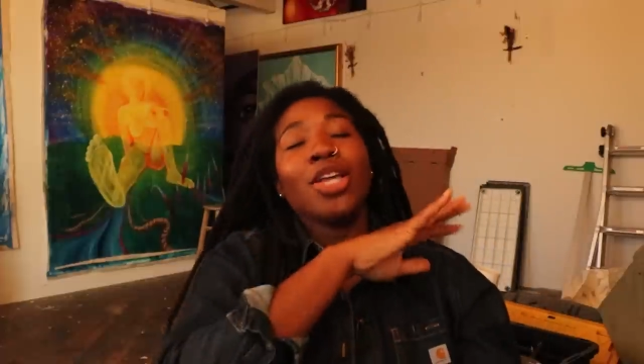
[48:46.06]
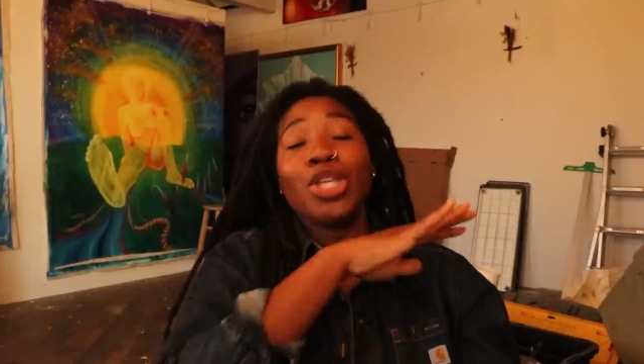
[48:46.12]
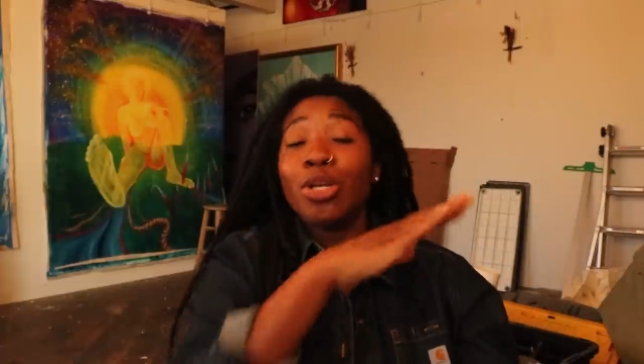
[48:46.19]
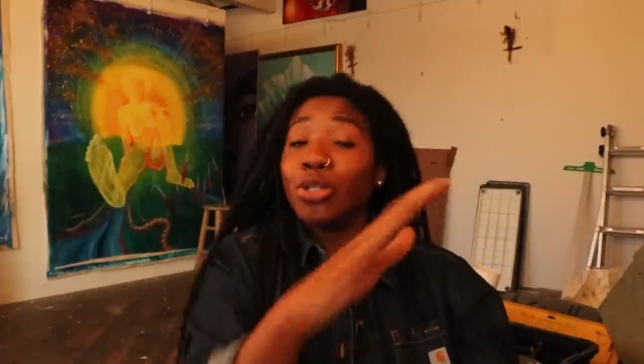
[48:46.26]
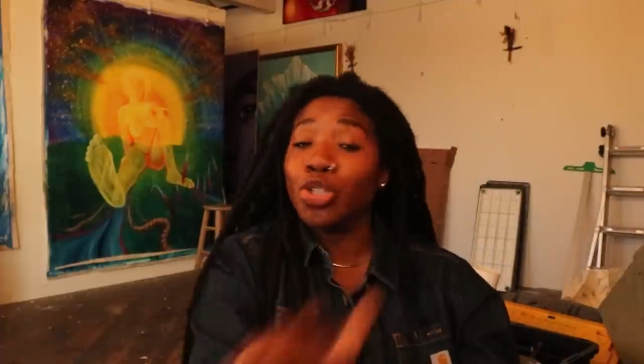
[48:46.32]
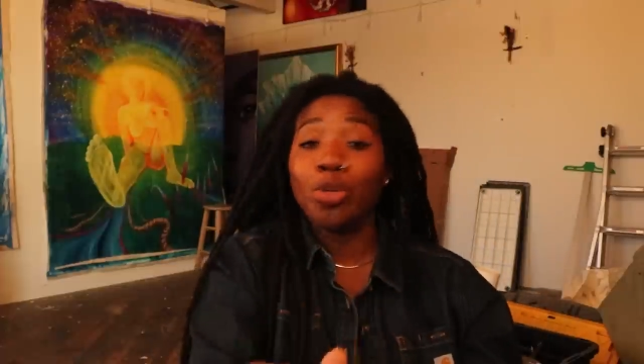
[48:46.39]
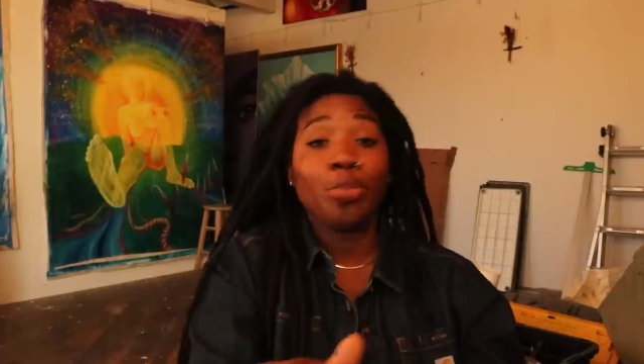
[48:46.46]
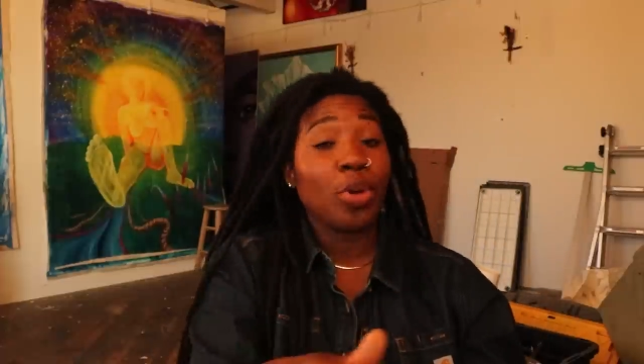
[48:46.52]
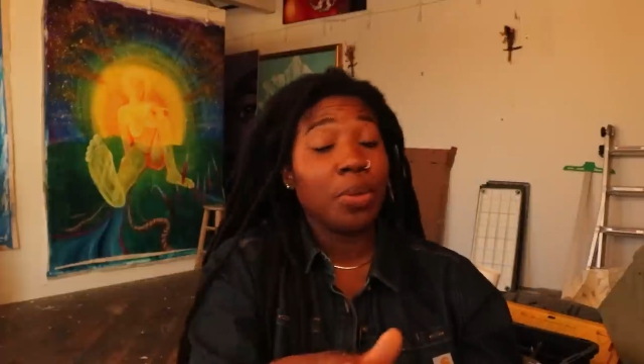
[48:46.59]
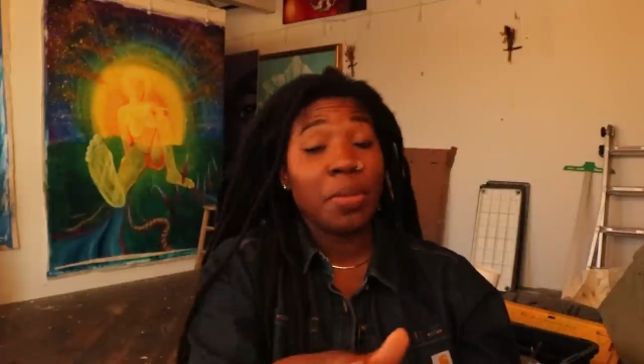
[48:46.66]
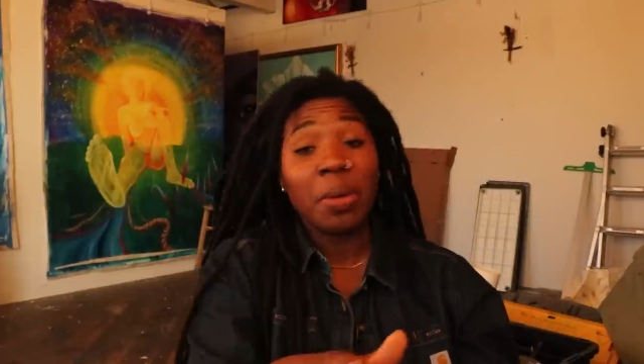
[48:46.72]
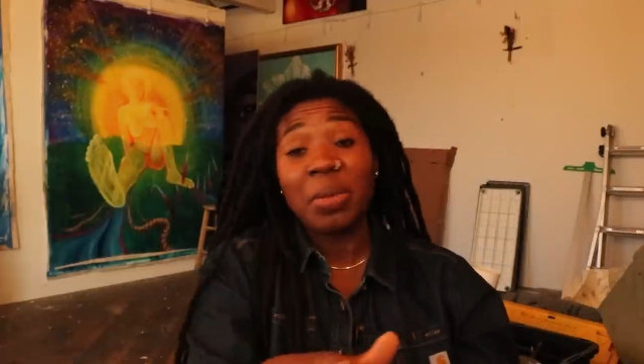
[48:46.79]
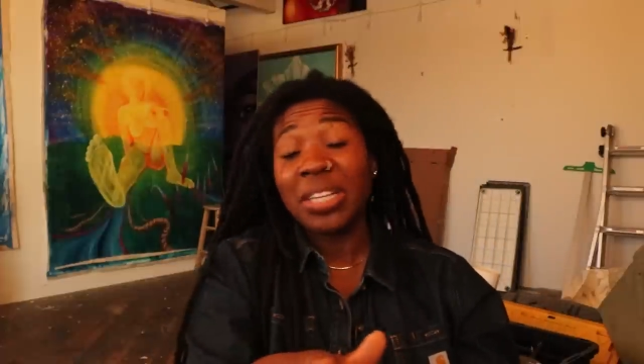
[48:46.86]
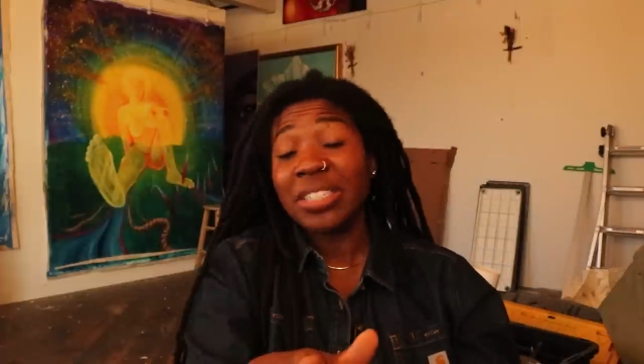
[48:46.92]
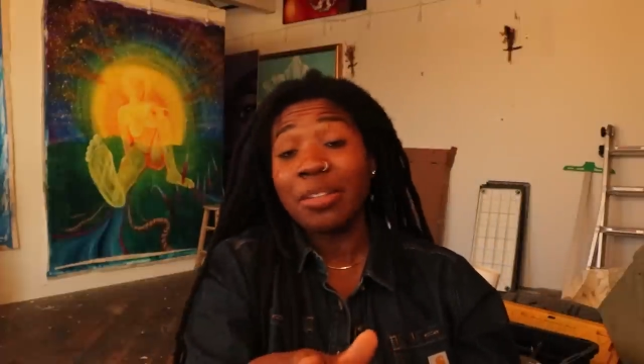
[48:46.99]
YouTube
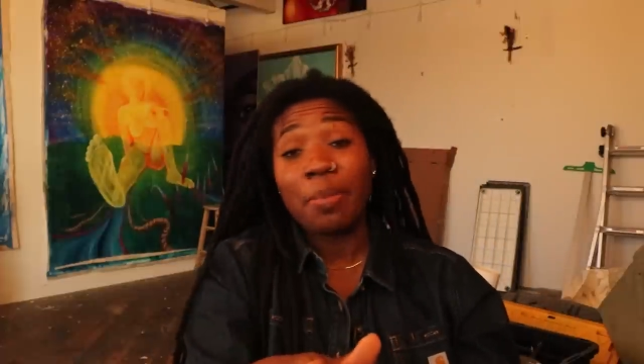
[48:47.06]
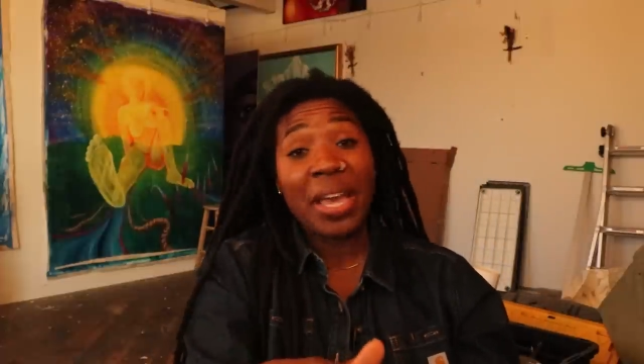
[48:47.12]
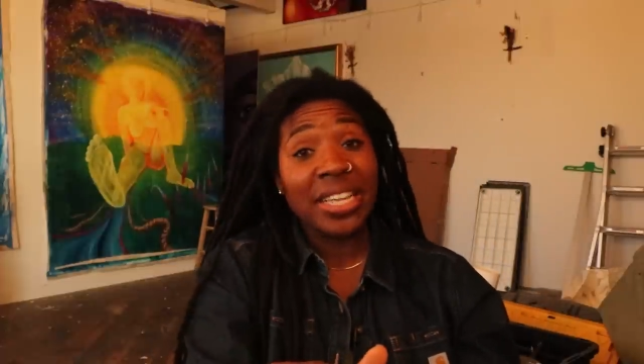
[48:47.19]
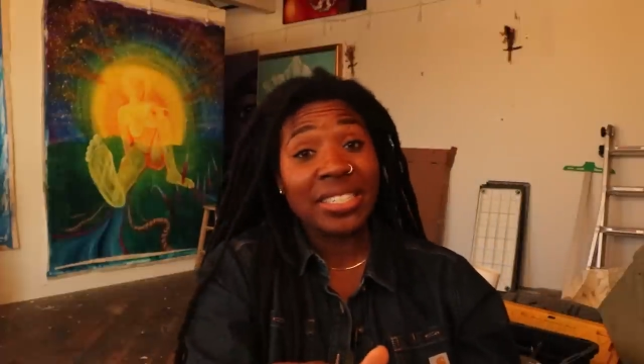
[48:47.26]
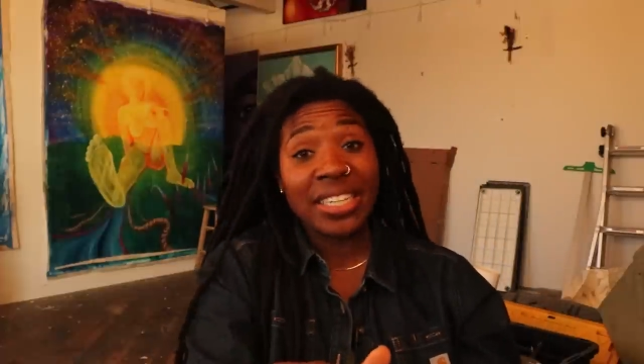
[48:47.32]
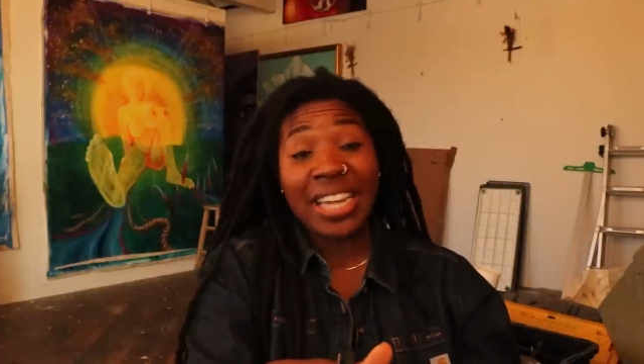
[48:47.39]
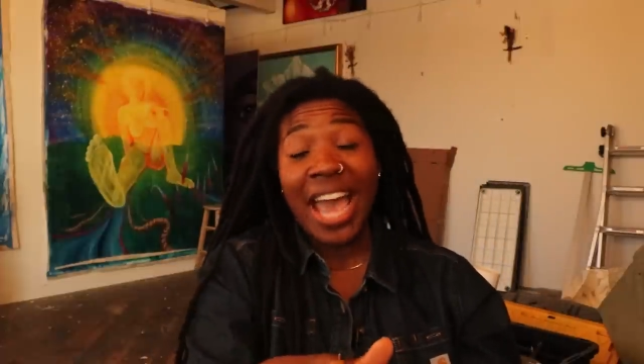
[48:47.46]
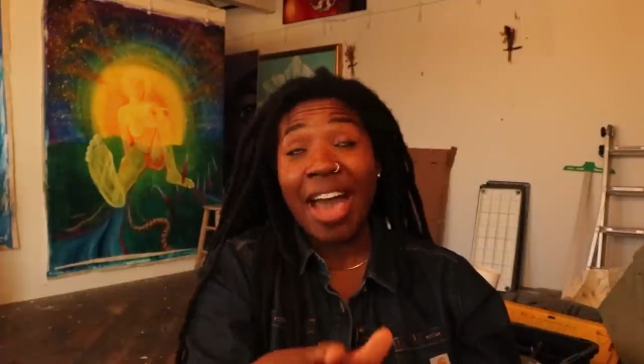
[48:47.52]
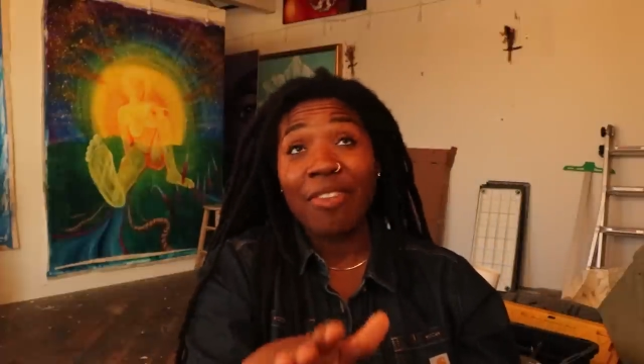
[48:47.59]
Premium is amazing.